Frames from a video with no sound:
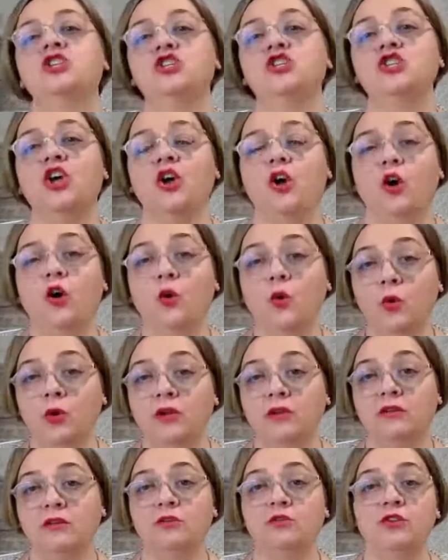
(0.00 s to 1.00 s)

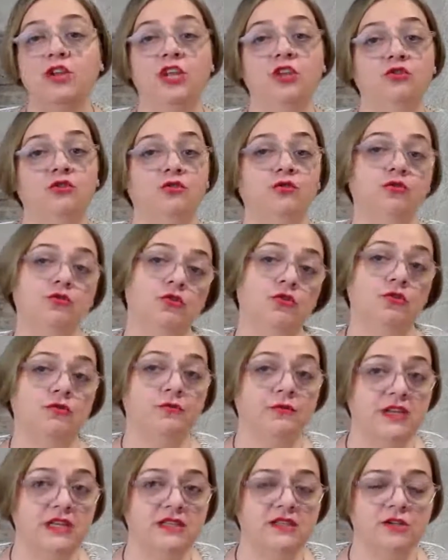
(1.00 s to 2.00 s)
So you need to do
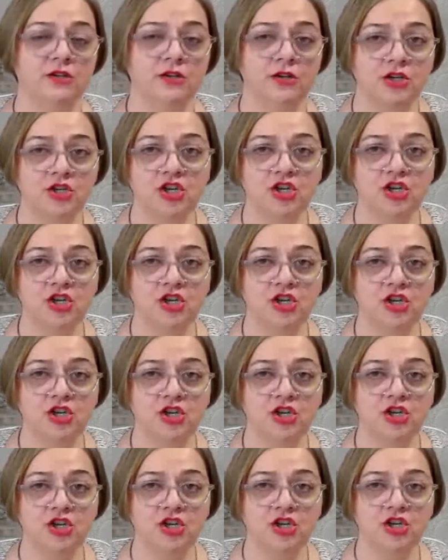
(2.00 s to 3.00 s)
your research
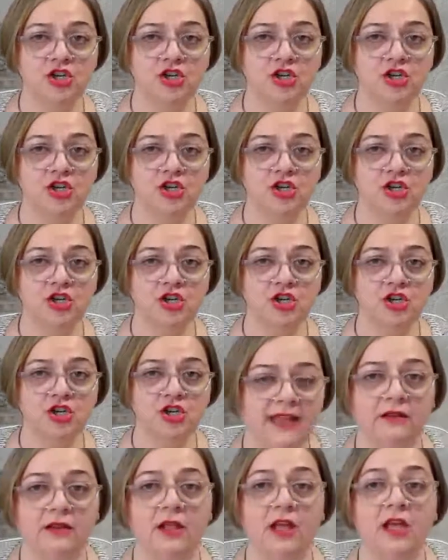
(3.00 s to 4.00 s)
and you need to
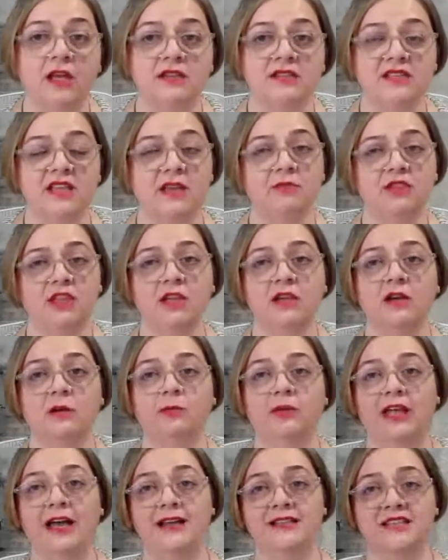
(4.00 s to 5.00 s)
find that.
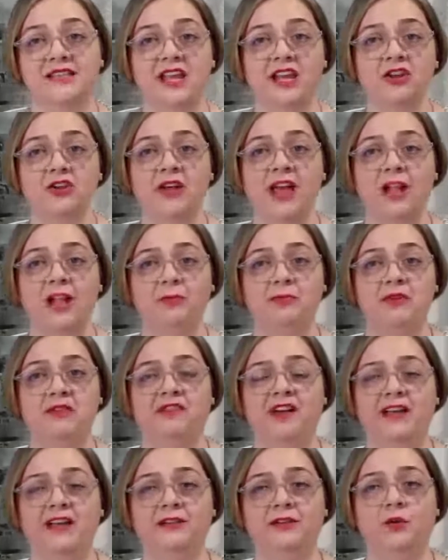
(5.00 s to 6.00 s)
Same thing applies. Can you
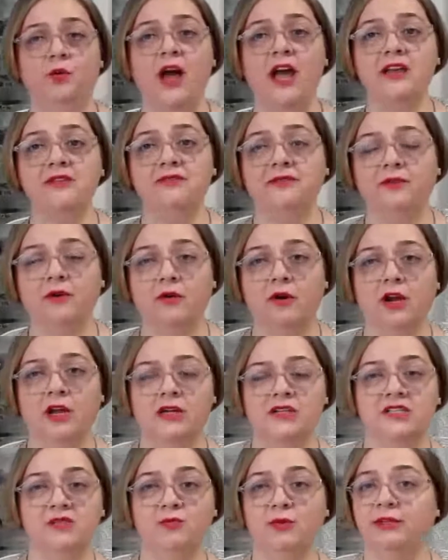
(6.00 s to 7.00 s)
help me find a wife or a
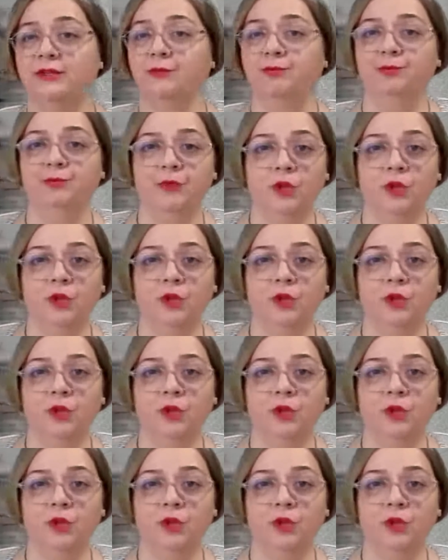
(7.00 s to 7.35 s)
husband?